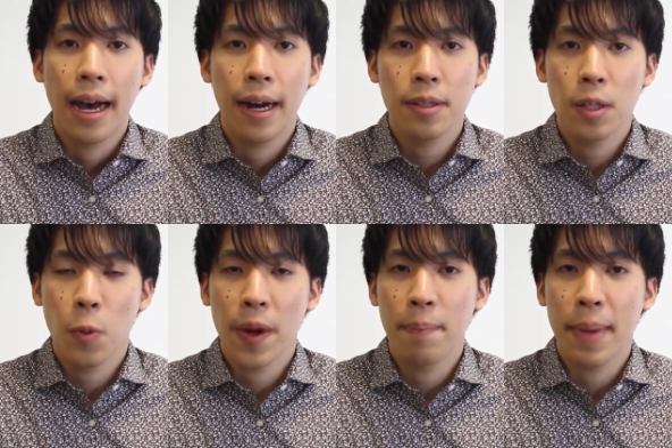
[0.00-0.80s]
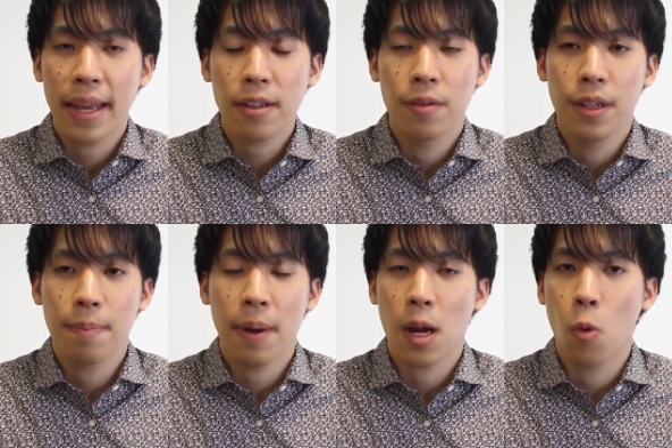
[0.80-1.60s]
how do we make
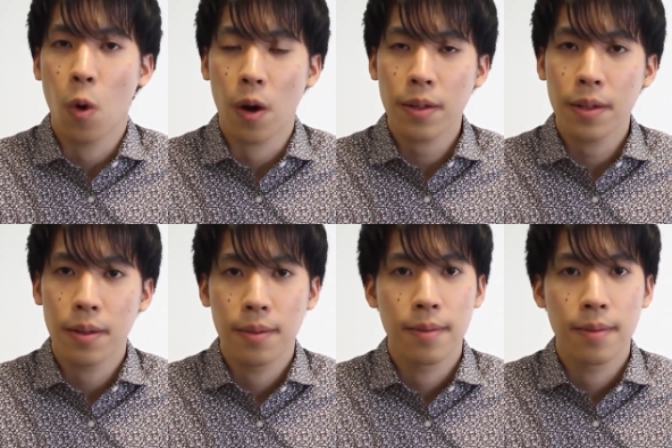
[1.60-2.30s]
LipIO work?